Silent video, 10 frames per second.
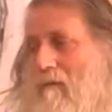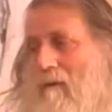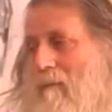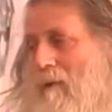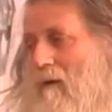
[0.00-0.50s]

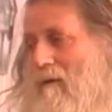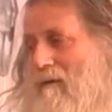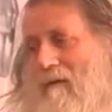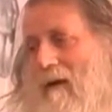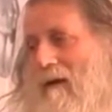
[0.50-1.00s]
with the
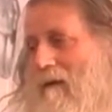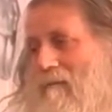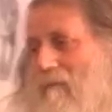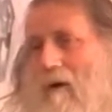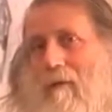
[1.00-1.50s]
poets. I got
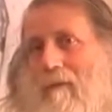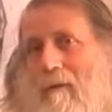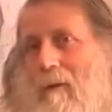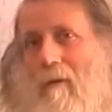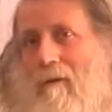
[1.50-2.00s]
involved with the
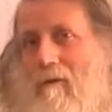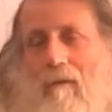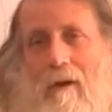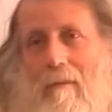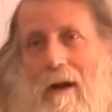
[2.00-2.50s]
poets
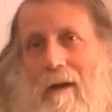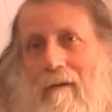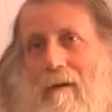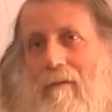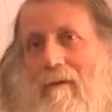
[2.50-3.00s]
way back
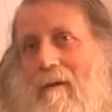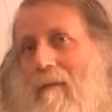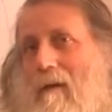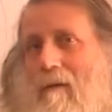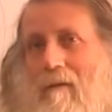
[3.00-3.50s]
there with Tim
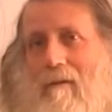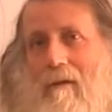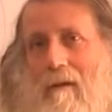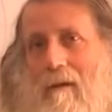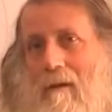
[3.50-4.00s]

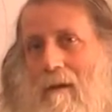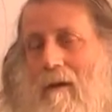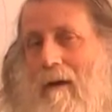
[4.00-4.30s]
McNulty and